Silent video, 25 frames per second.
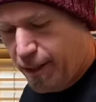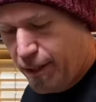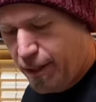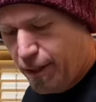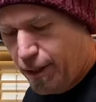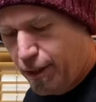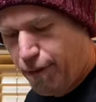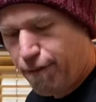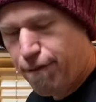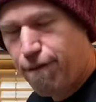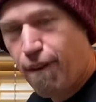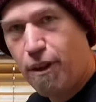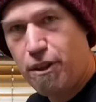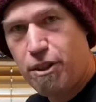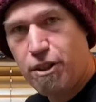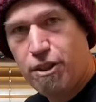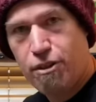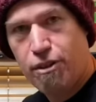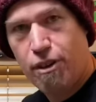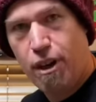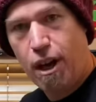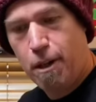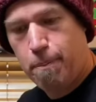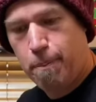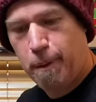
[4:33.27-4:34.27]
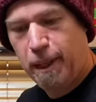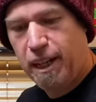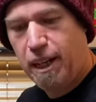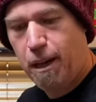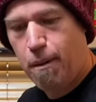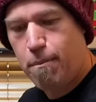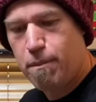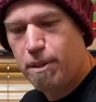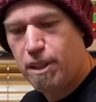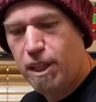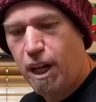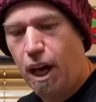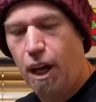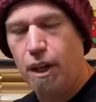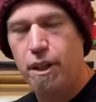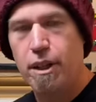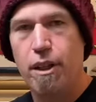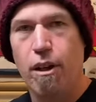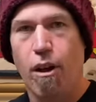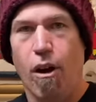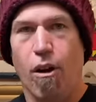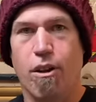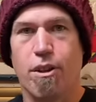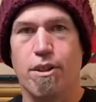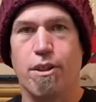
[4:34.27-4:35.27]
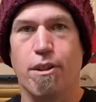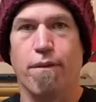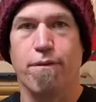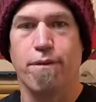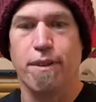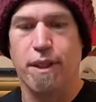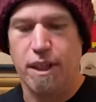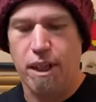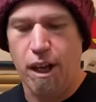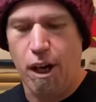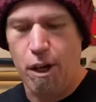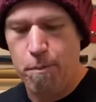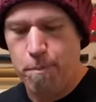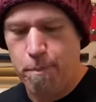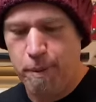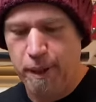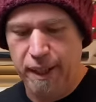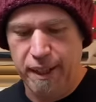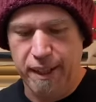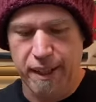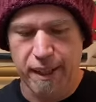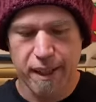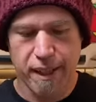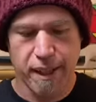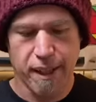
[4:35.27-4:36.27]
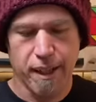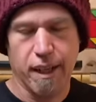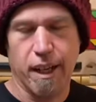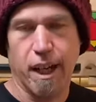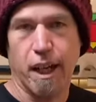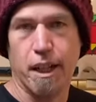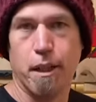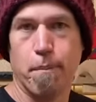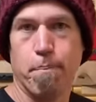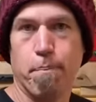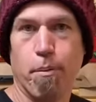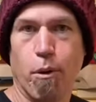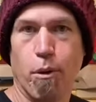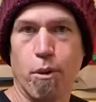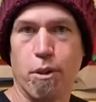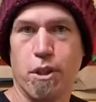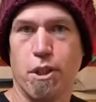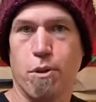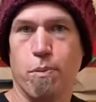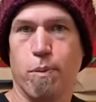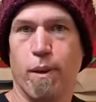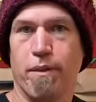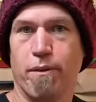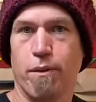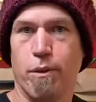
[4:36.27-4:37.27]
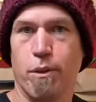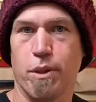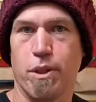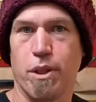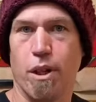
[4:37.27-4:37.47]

the front truck becomes unlocked off the coping and the board swivels